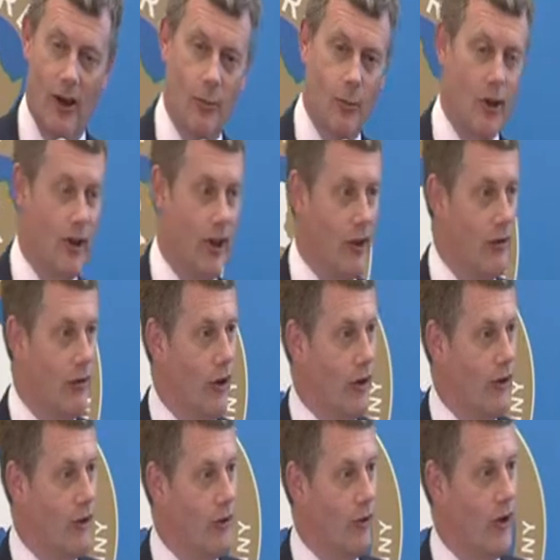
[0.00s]
but the
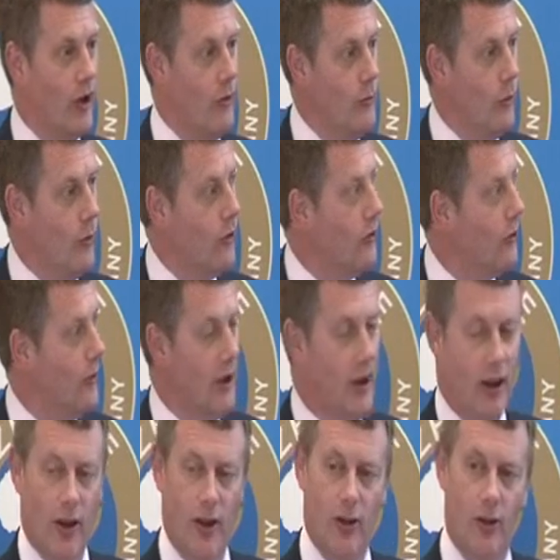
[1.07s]
underwriters don't want to
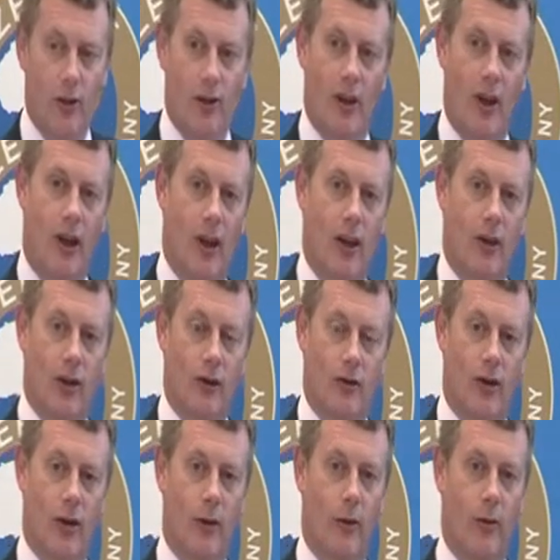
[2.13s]
include
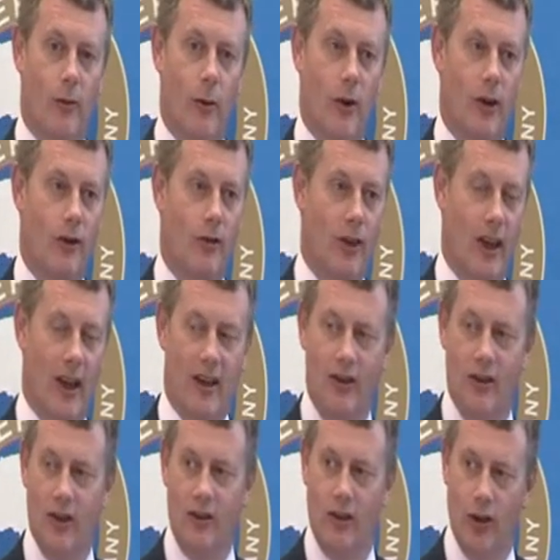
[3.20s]
control of well
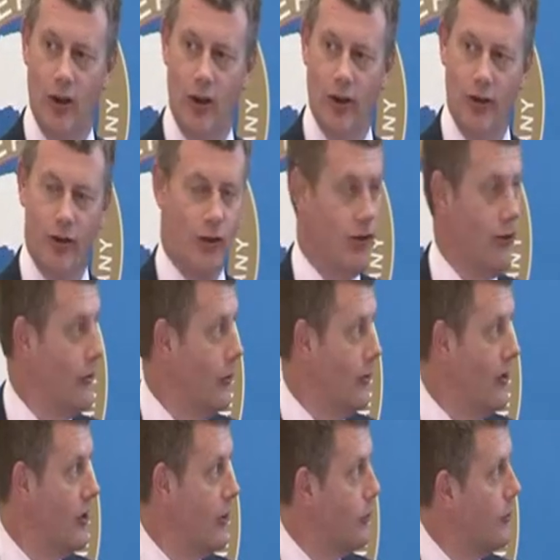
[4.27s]
related costs
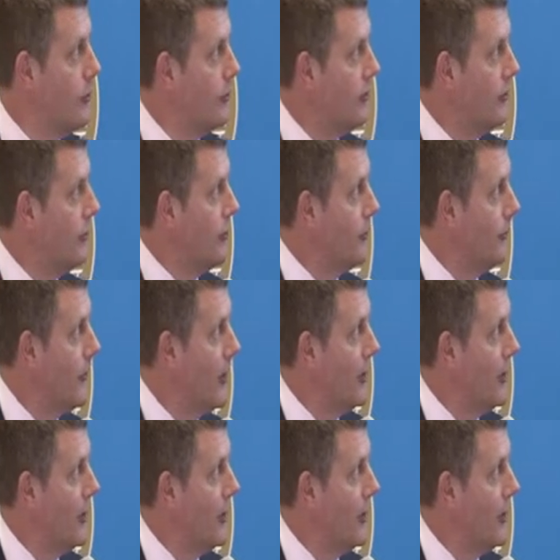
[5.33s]
within the property form.